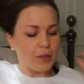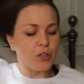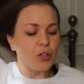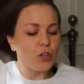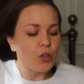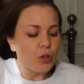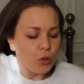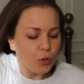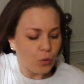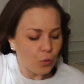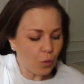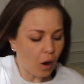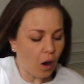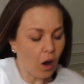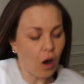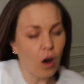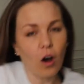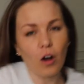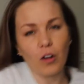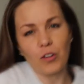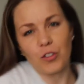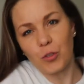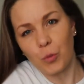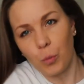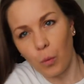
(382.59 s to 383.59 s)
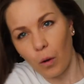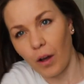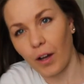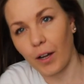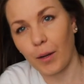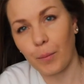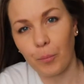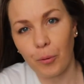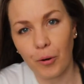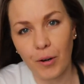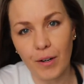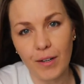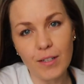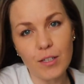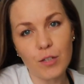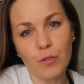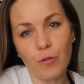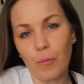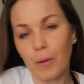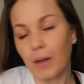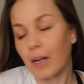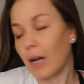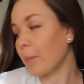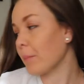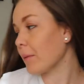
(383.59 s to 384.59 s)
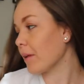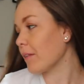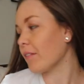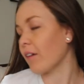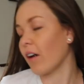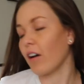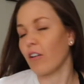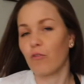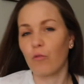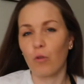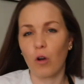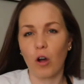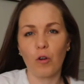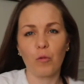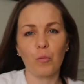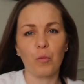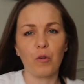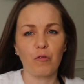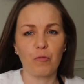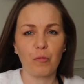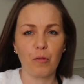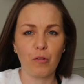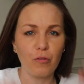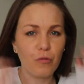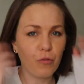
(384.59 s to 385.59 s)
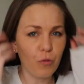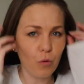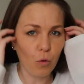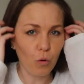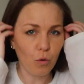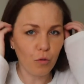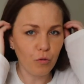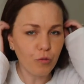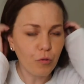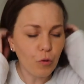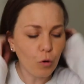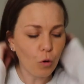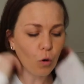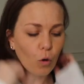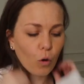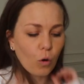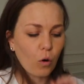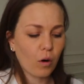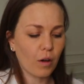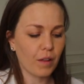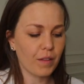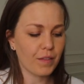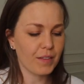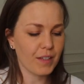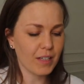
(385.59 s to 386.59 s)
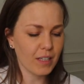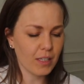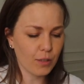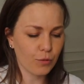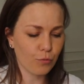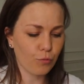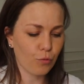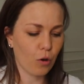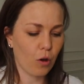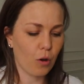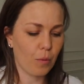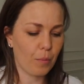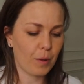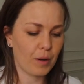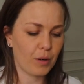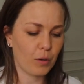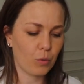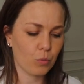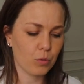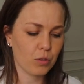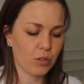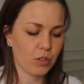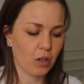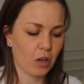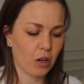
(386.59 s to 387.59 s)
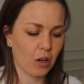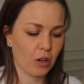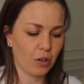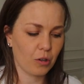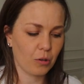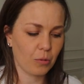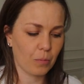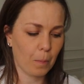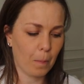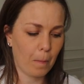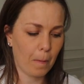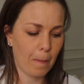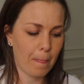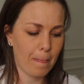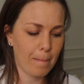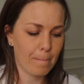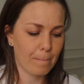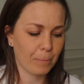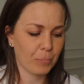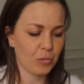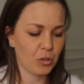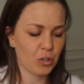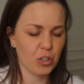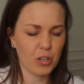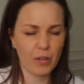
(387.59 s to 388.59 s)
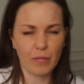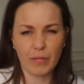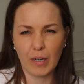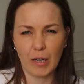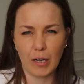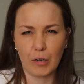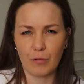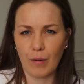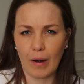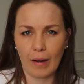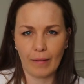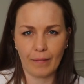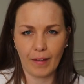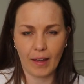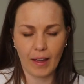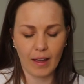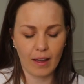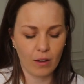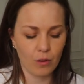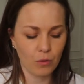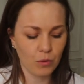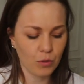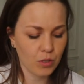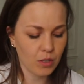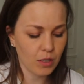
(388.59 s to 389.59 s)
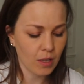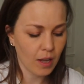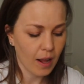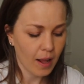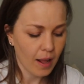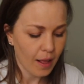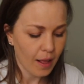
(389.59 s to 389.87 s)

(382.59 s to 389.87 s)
new artwork prints from a company that I've worked with before for this room and also just generally around the house.